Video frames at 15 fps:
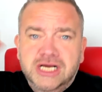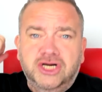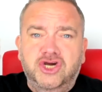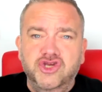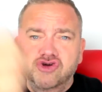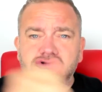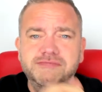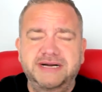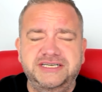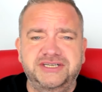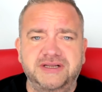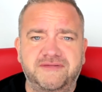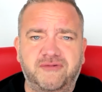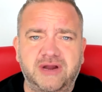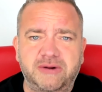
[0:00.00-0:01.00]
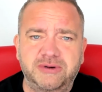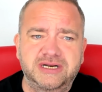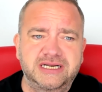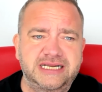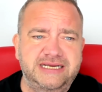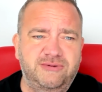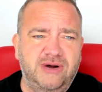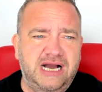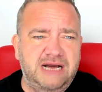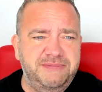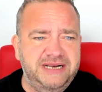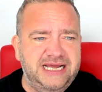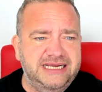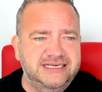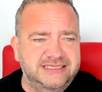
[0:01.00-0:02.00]
Can you imagine if we win the league, what I'll be
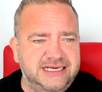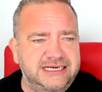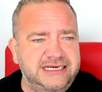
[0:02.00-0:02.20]
like sat